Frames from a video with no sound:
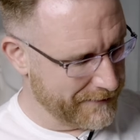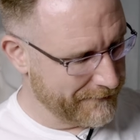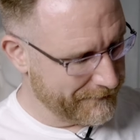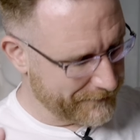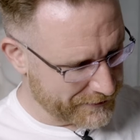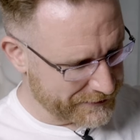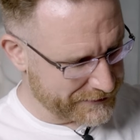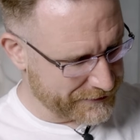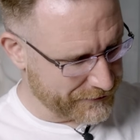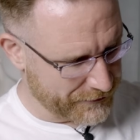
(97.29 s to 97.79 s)

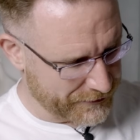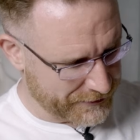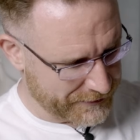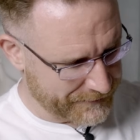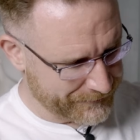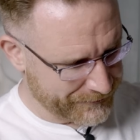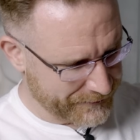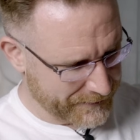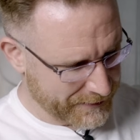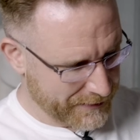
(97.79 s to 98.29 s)
First of
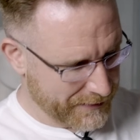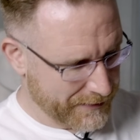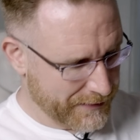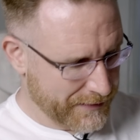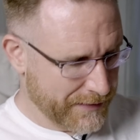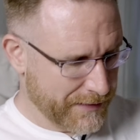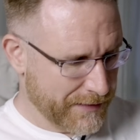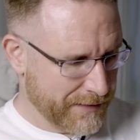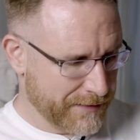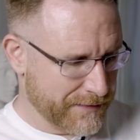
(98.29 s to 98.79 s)
all,
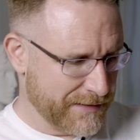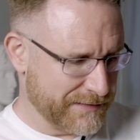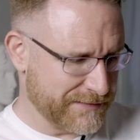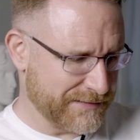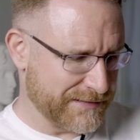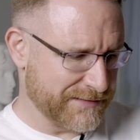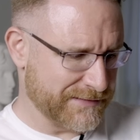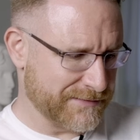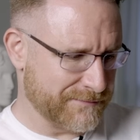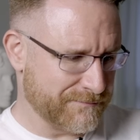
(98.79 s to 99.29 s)

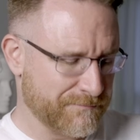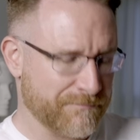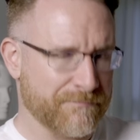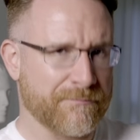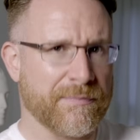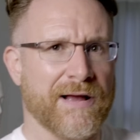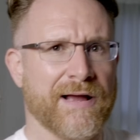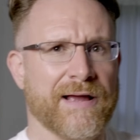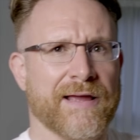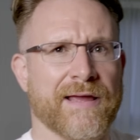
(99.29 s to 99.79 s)
this is
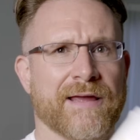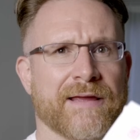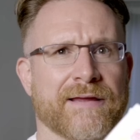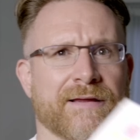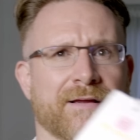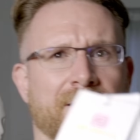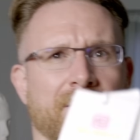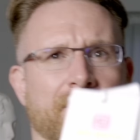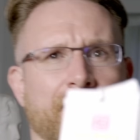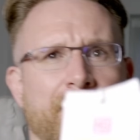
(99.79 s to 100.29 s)
by a
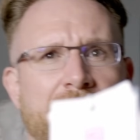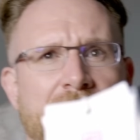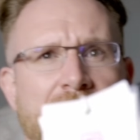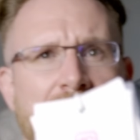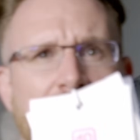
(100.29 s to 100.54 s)
company